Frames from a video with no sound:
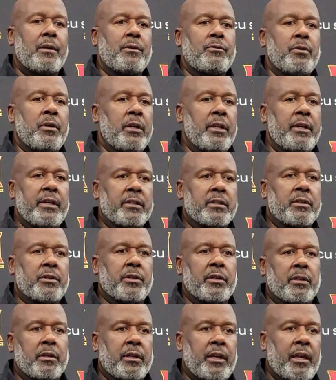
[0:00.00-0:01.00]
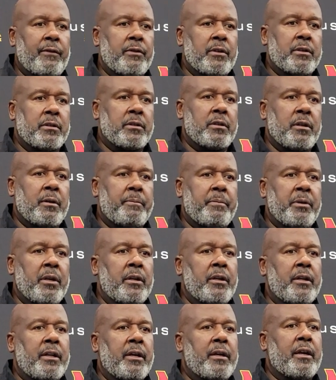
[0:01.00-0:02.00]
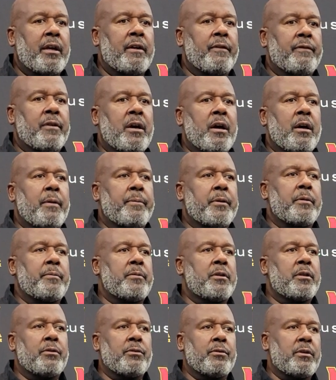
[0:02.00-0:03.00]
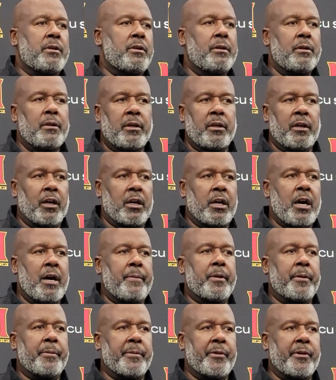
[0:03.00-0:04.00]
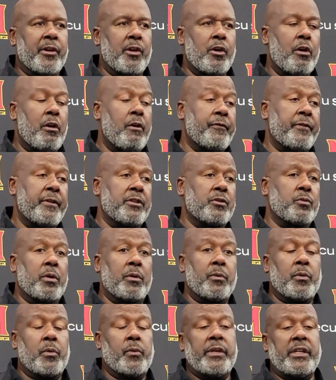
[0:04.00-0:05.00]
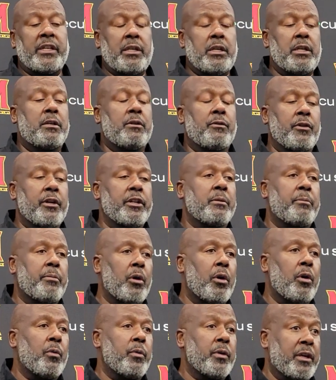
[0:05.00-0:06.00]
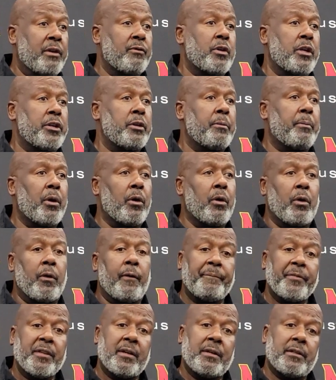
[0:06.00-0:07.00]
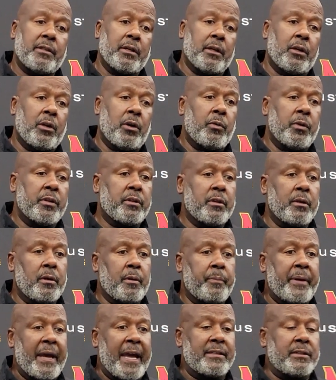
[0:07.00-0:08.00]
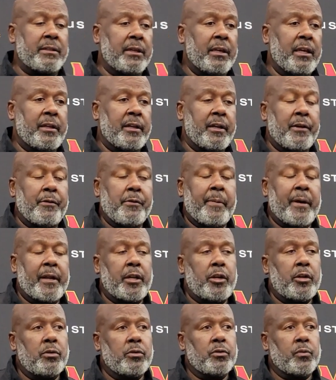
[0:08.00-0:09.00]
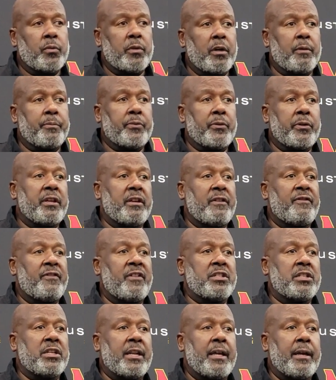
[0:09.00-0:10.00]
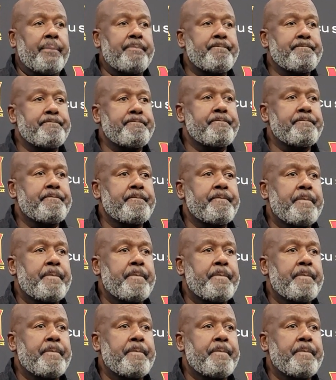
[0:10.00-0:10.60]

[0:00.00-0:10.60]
really has gave us the ability to have a complementary offense where when we need to run the ball, we can run the ball to go with the passing game that everybody knows we are pretty efficient at.